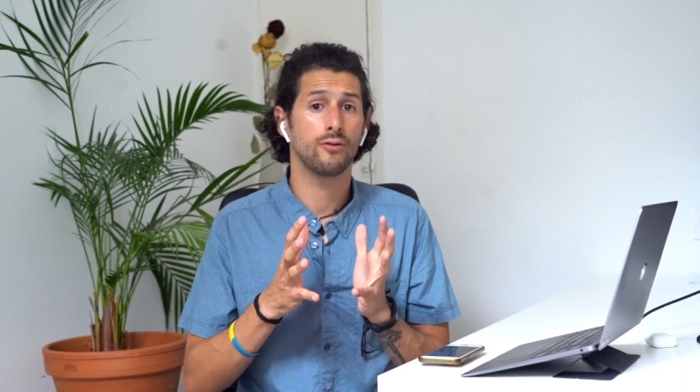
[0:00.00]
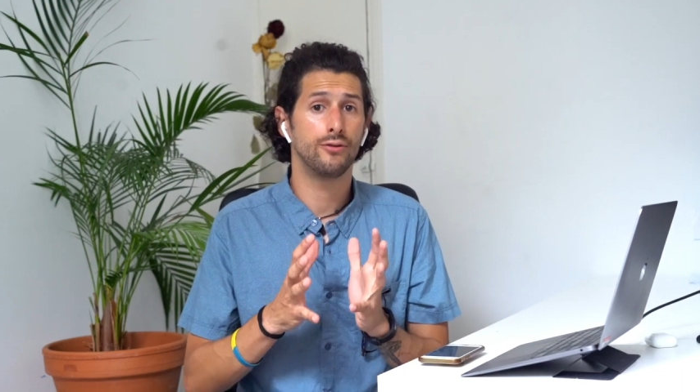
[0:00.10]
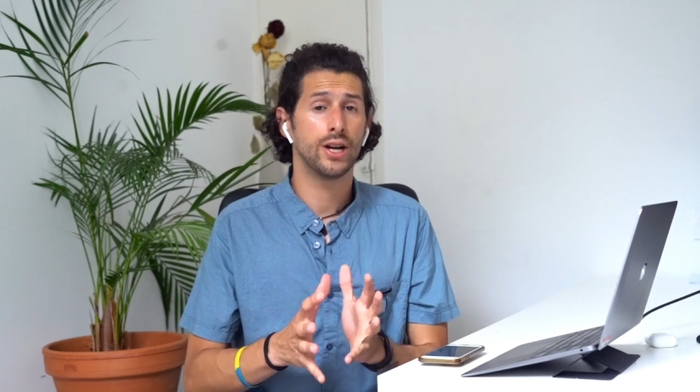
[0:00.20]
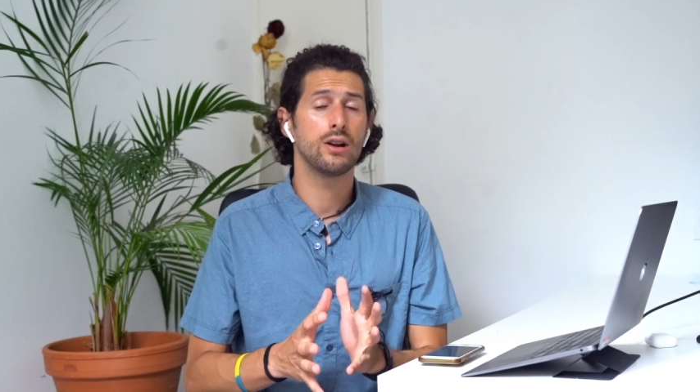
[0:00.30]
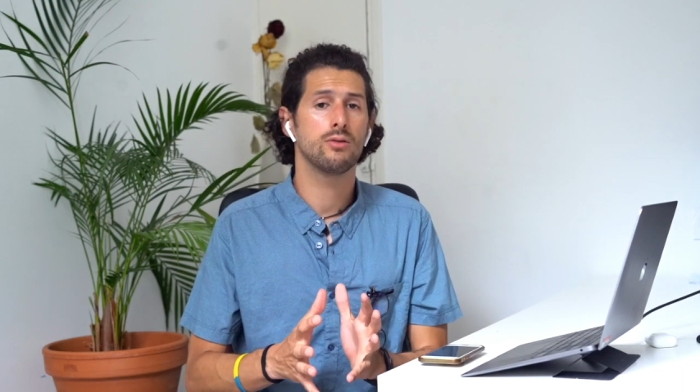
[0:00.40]

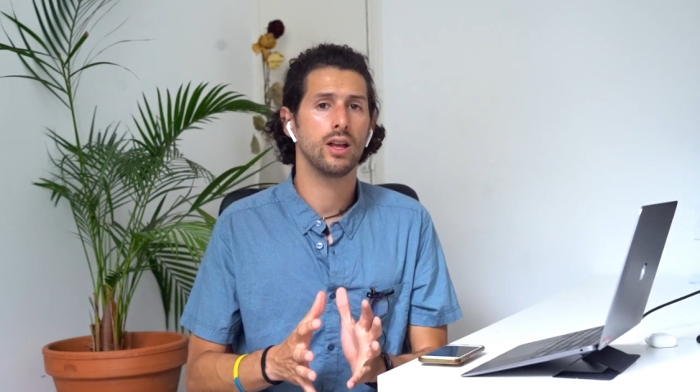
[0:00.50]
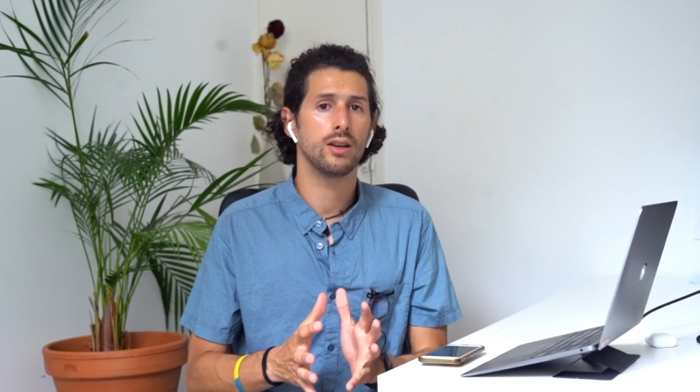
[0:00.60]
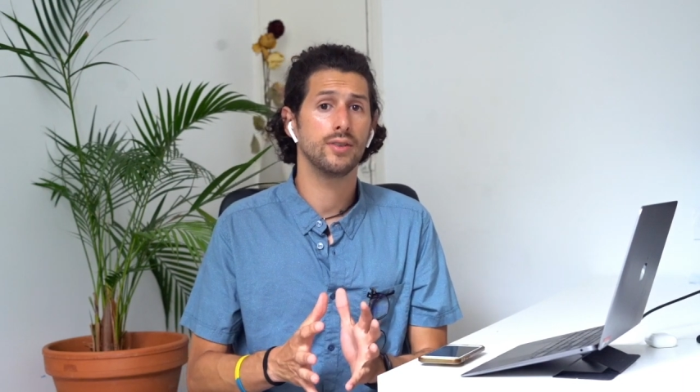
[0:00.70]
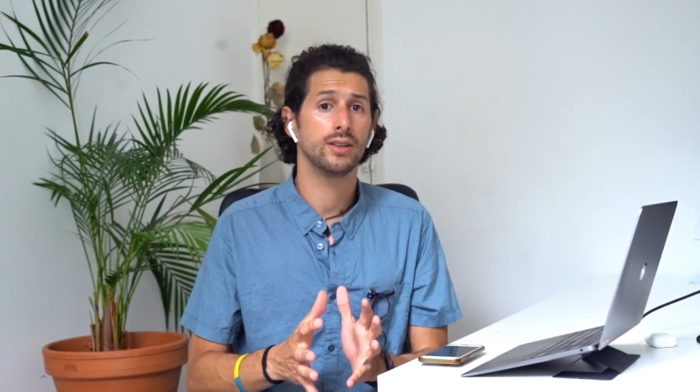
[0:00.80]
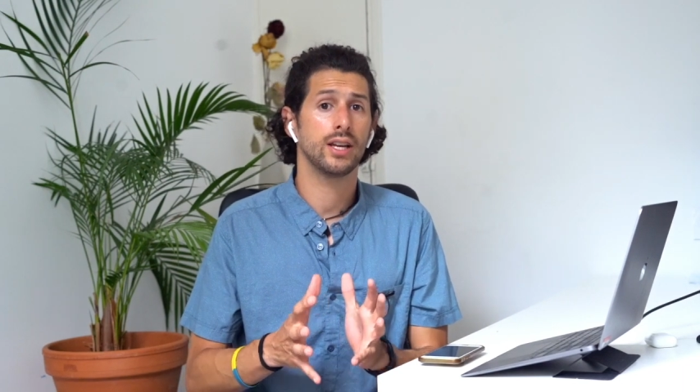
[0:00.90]
very
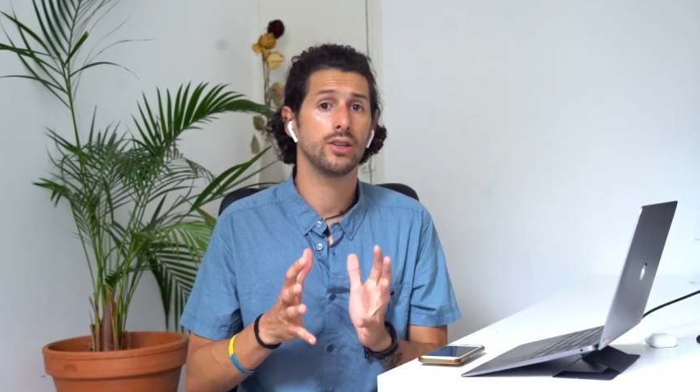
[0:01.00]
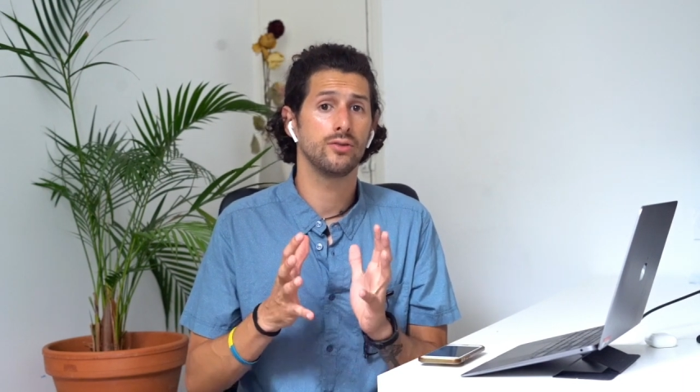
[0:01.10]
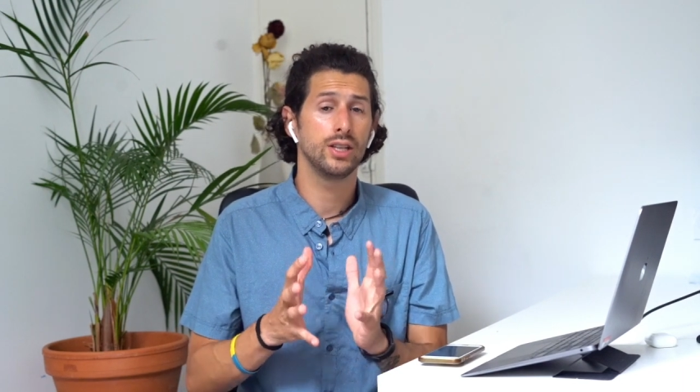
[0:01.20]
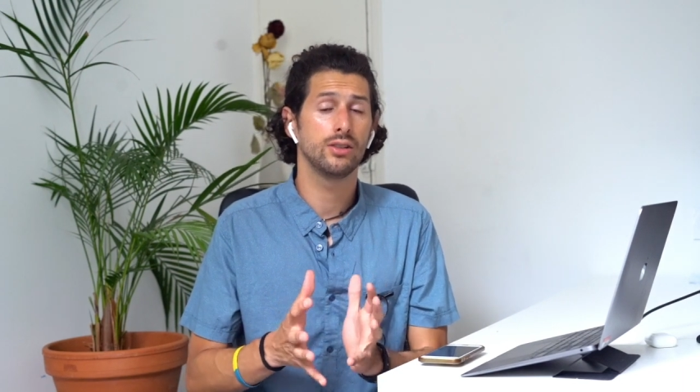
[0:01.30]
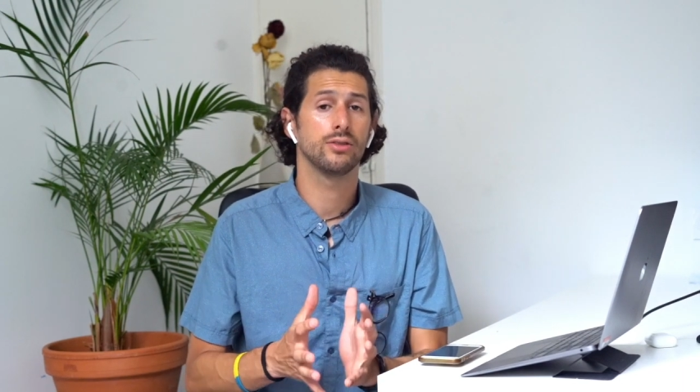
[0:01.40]
relevant that you
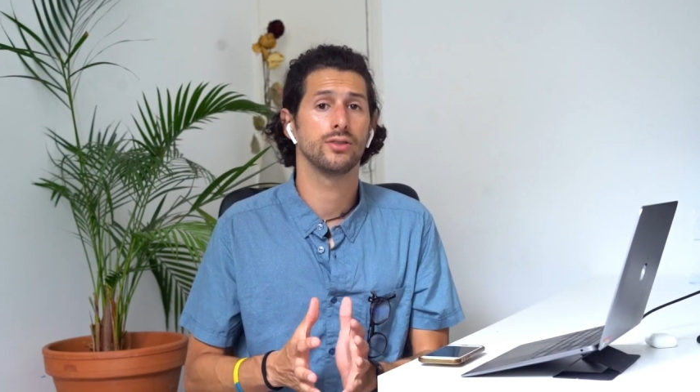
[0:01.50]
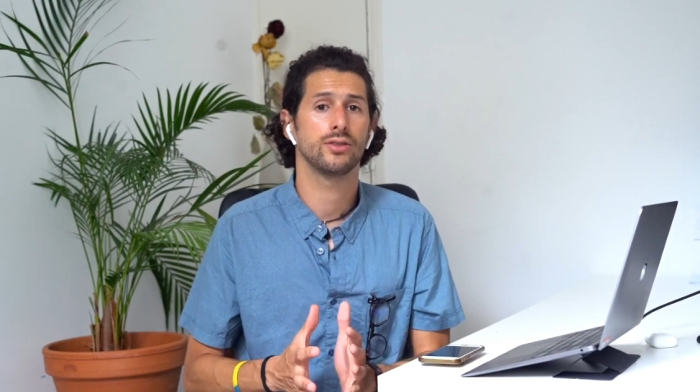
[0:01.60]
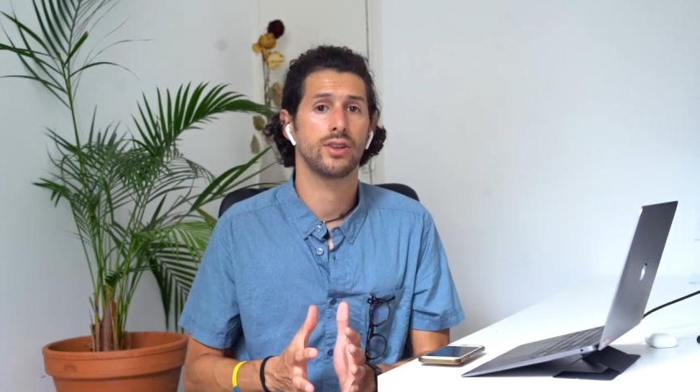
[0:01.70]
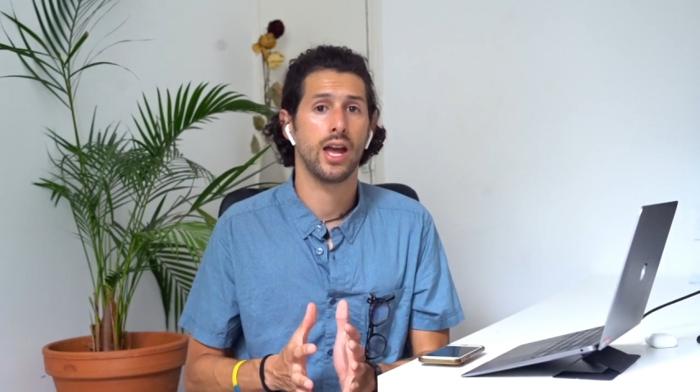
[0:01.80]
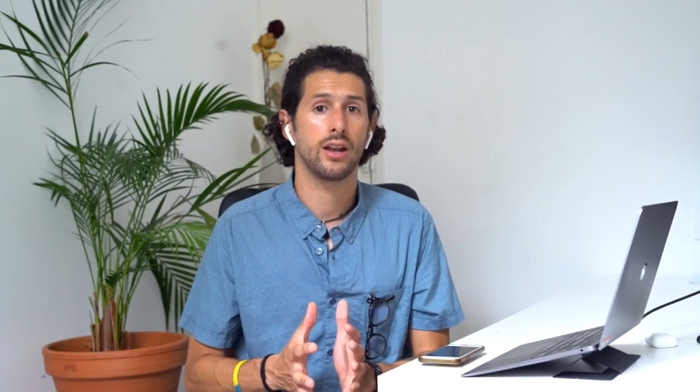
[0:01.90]
need to
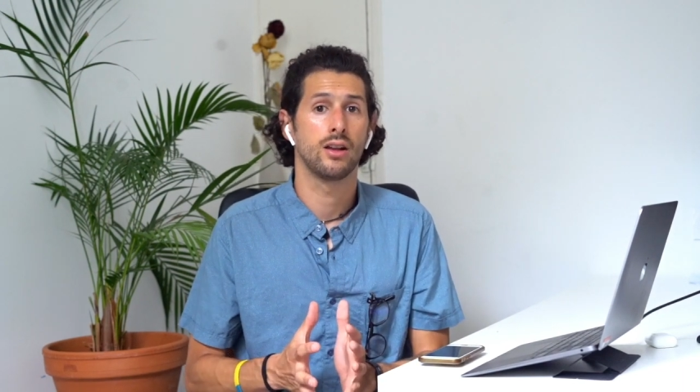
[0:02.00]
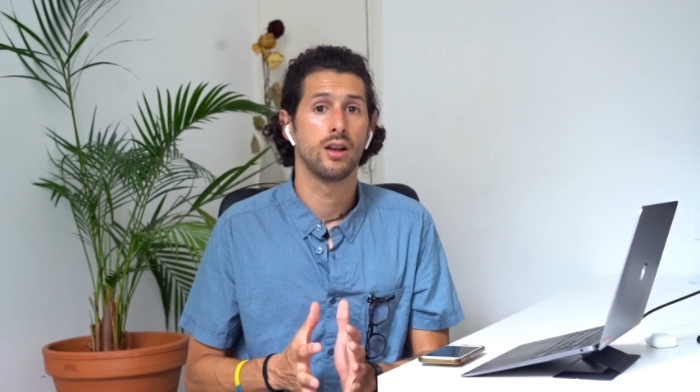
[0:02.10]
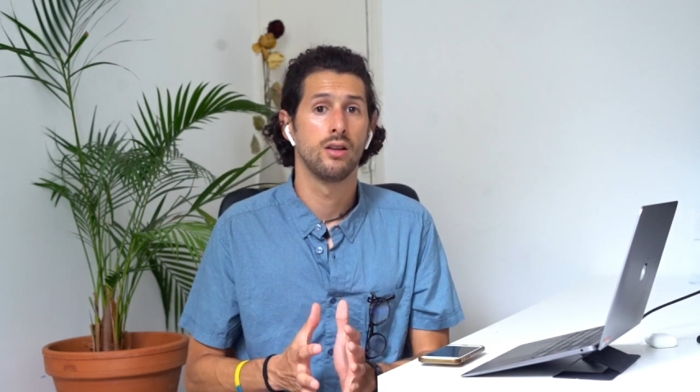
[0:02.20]
understand.